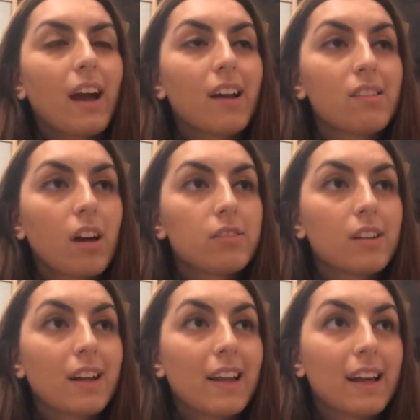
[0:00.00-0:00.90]
I
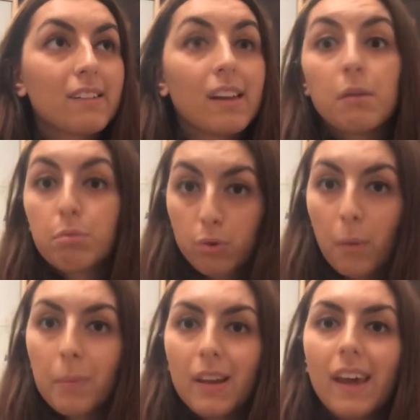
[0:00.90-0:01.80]
started collecting
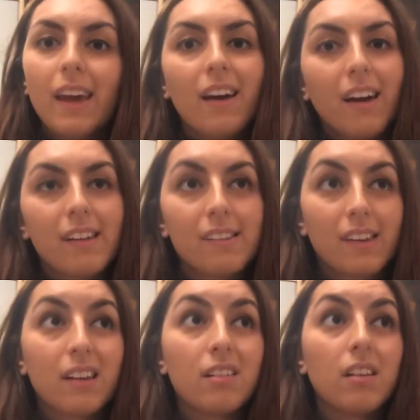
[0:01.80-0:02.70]
properly
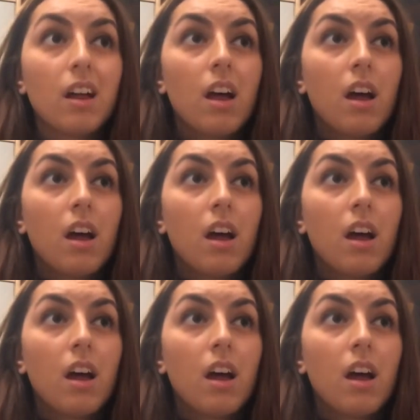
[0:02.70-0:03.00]
until